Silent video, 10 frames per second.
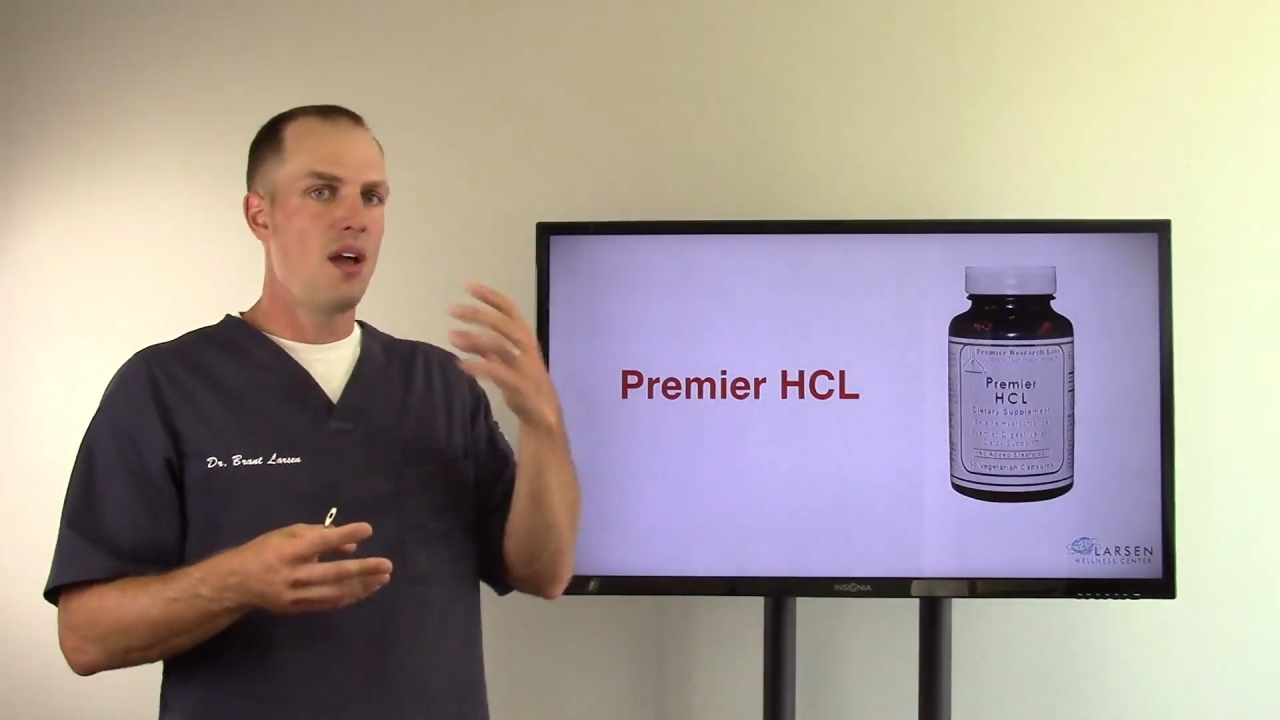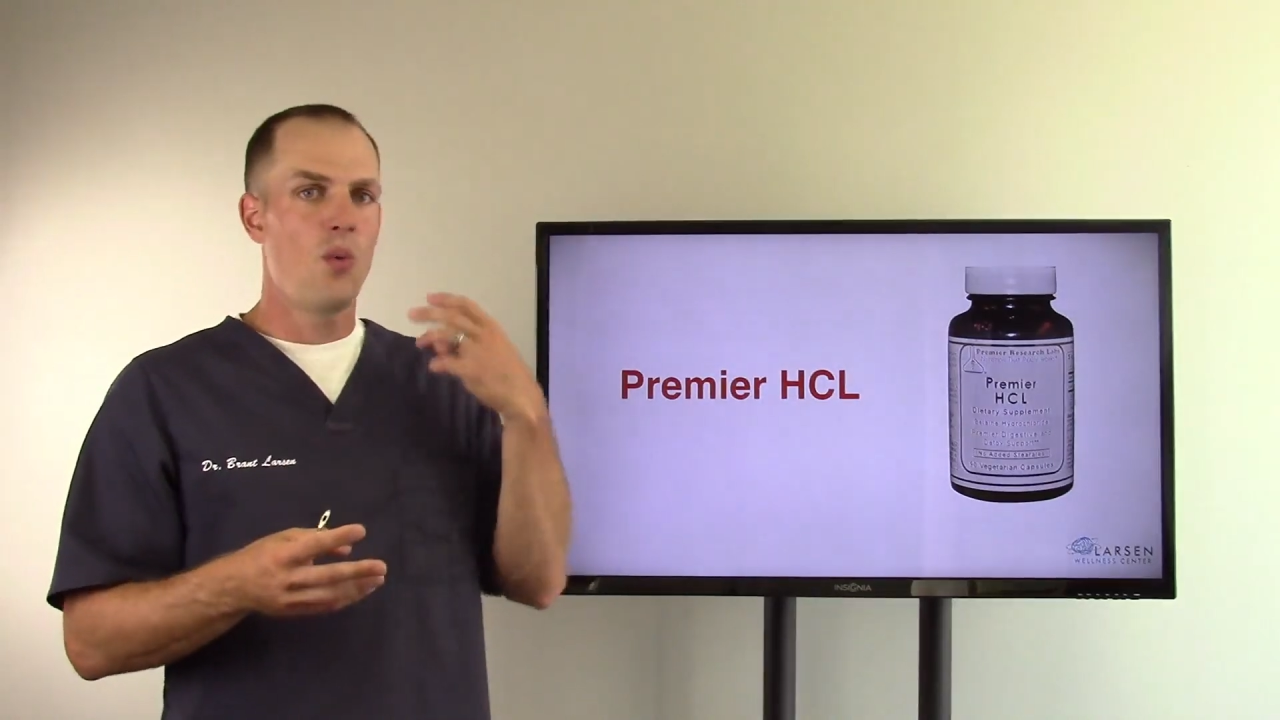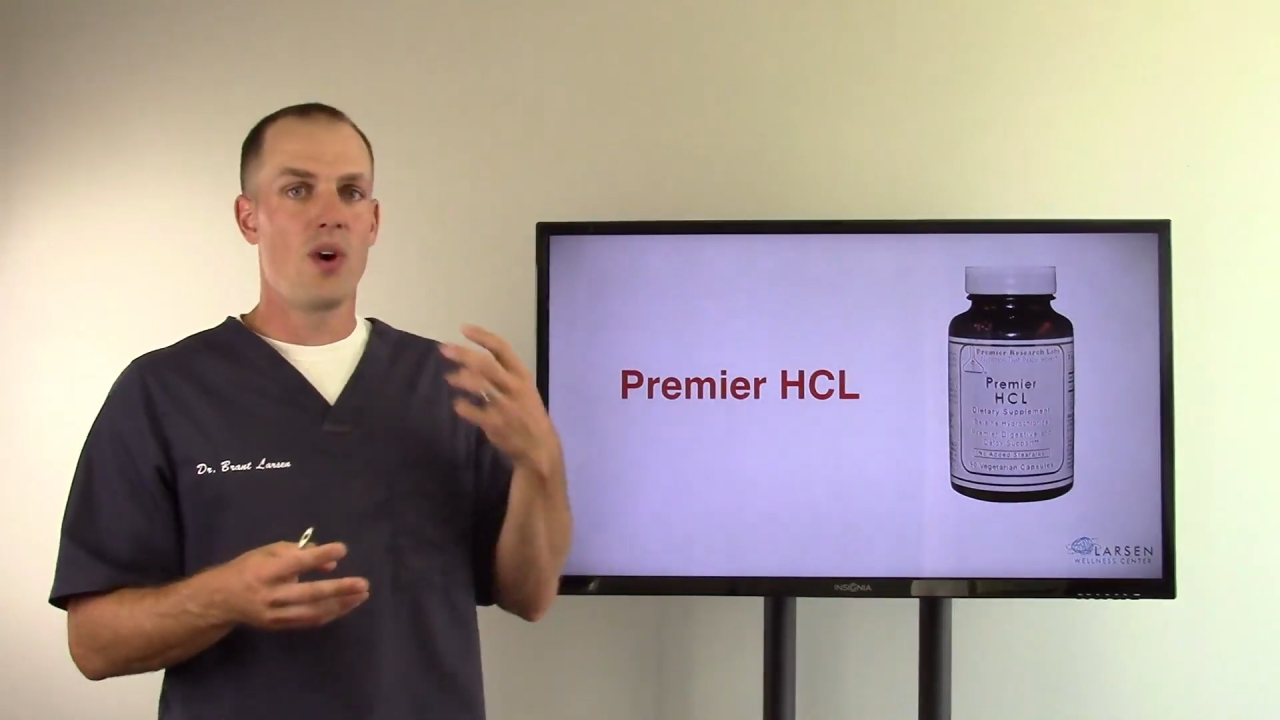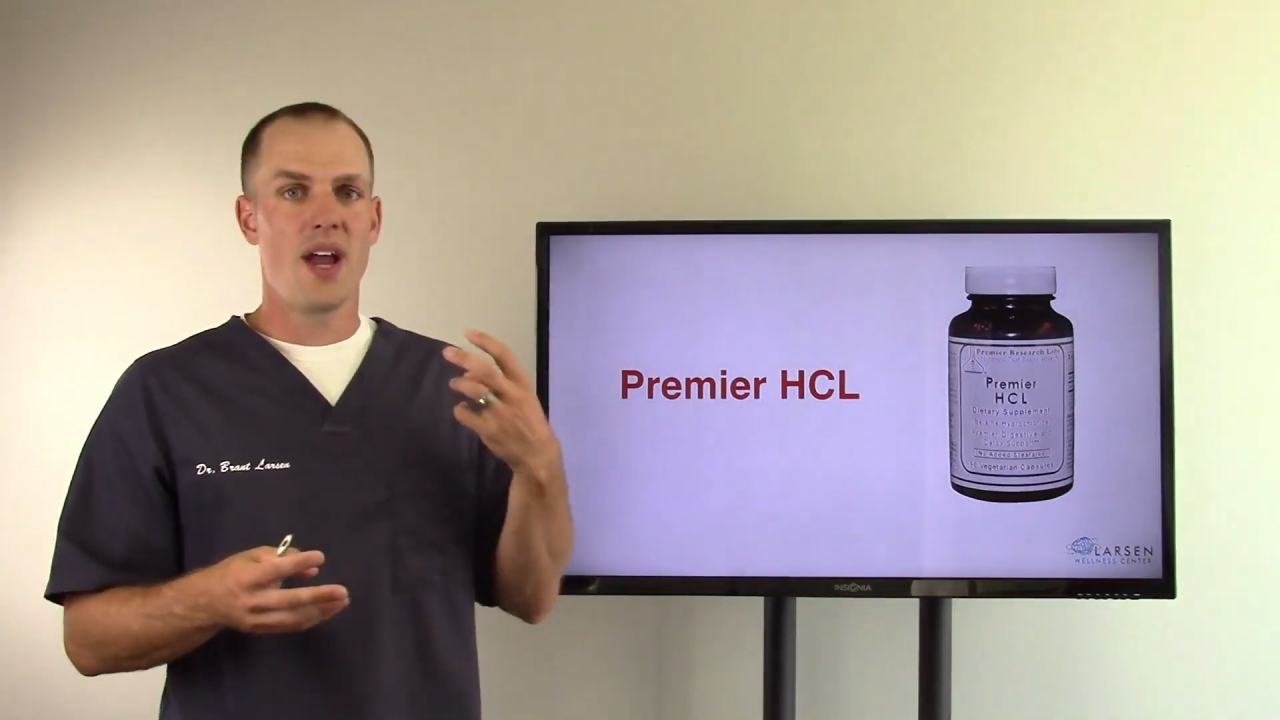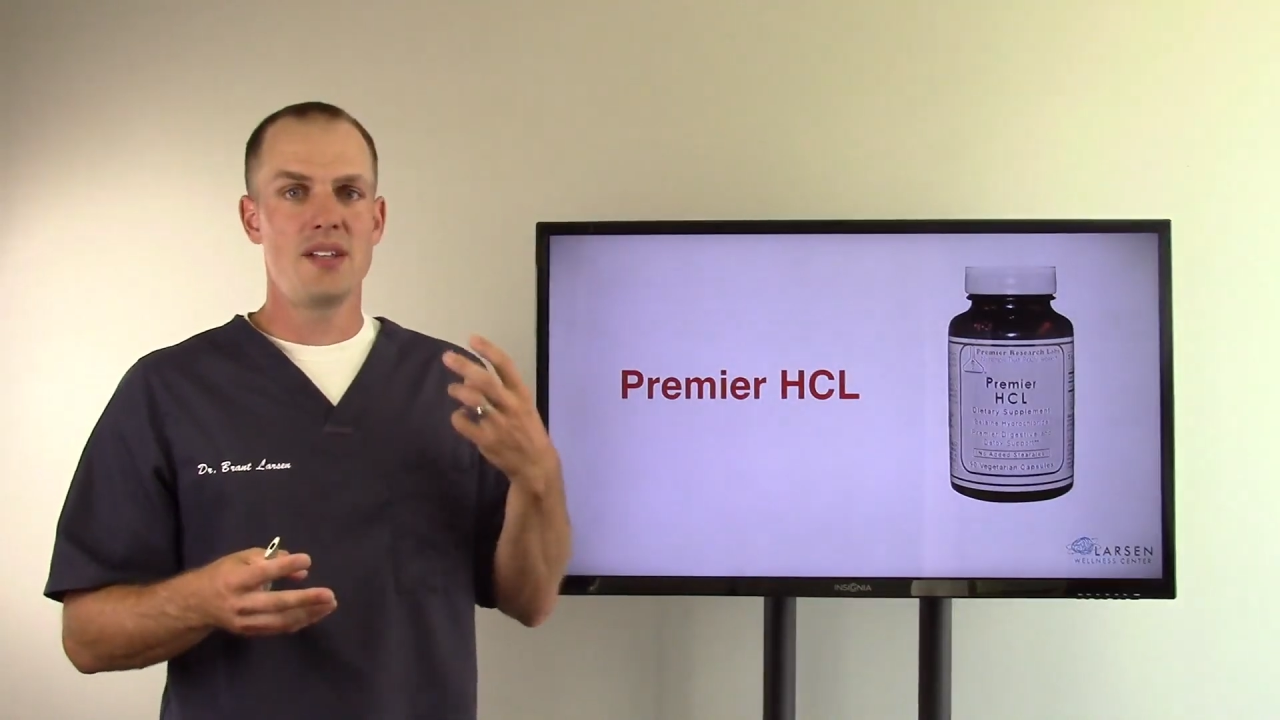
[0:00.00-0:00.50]

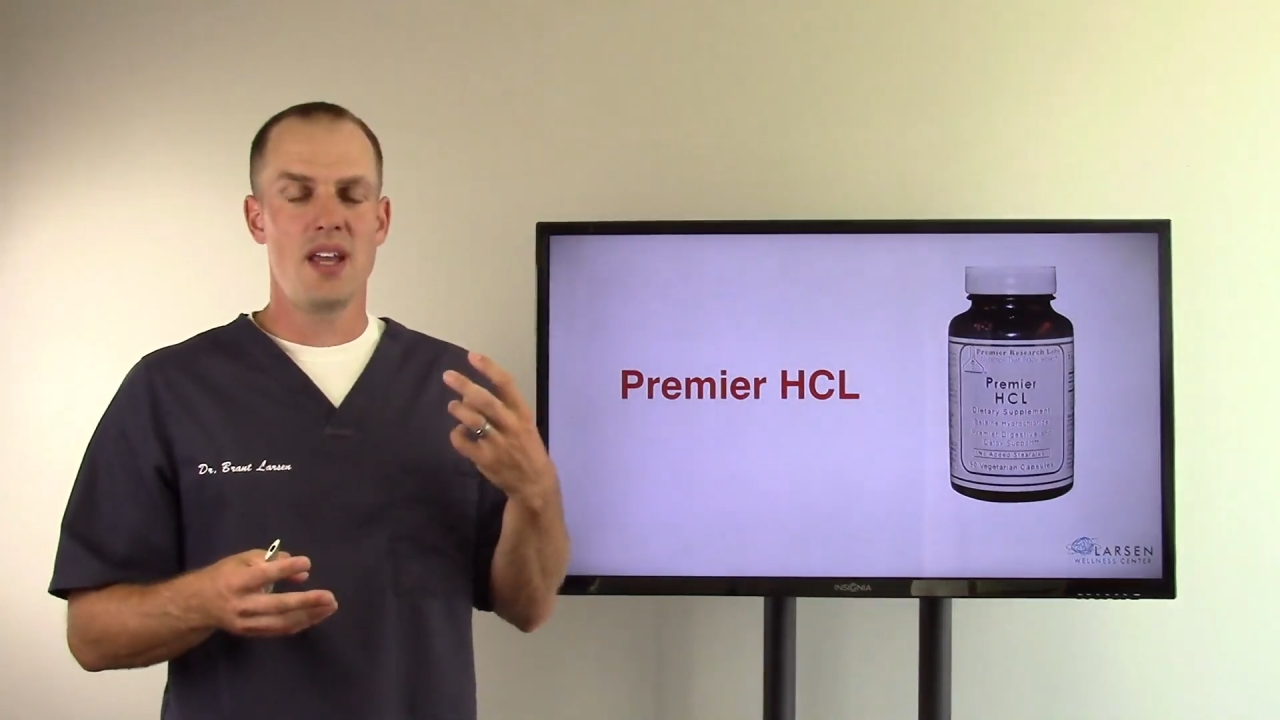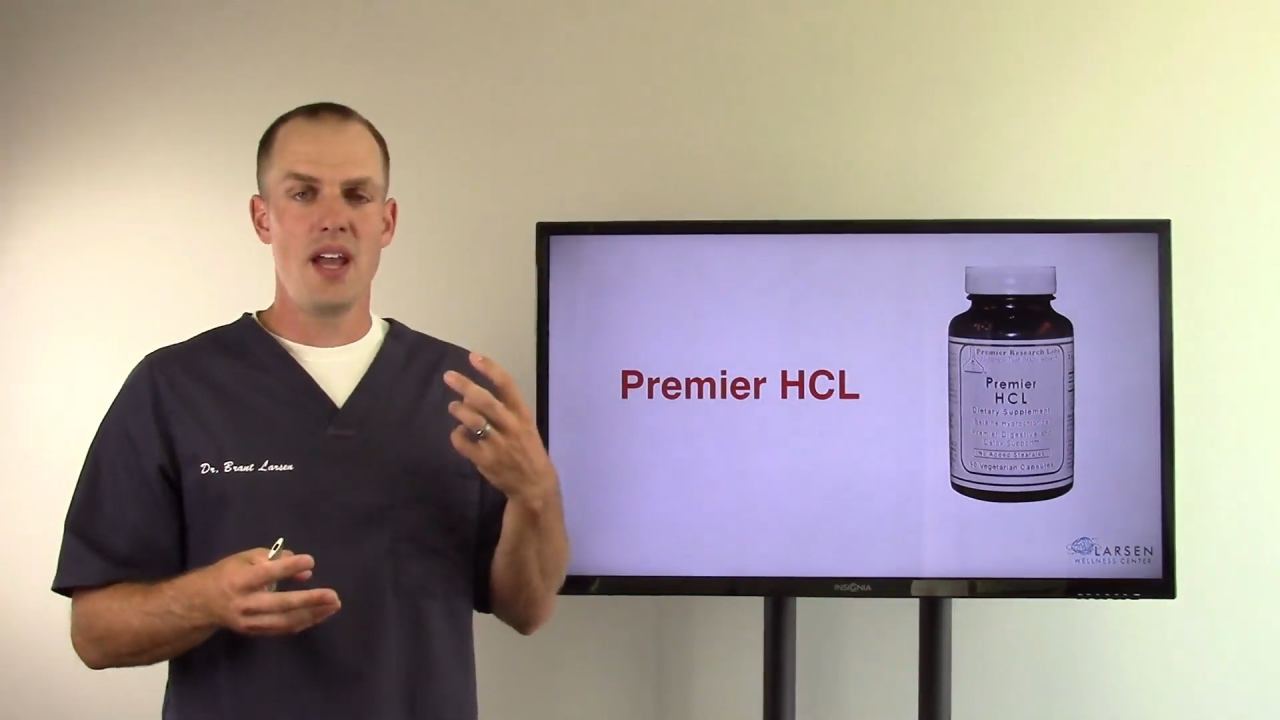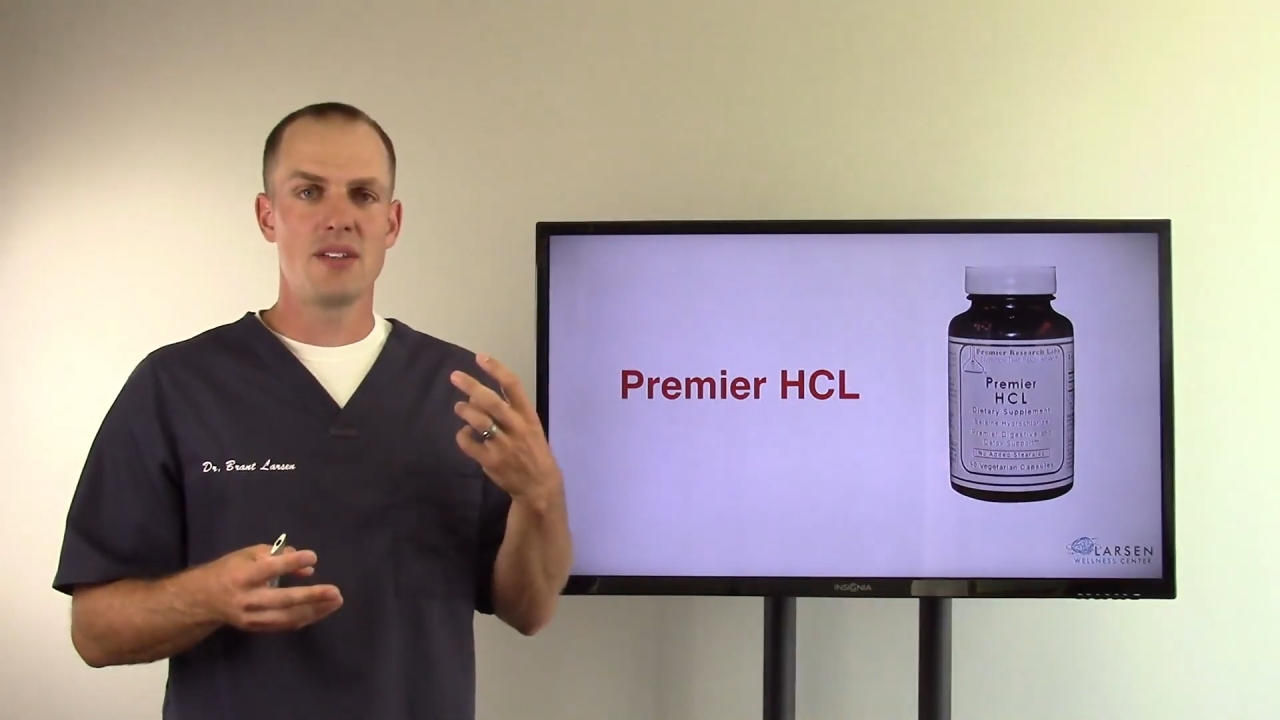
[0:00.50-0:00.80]
when I take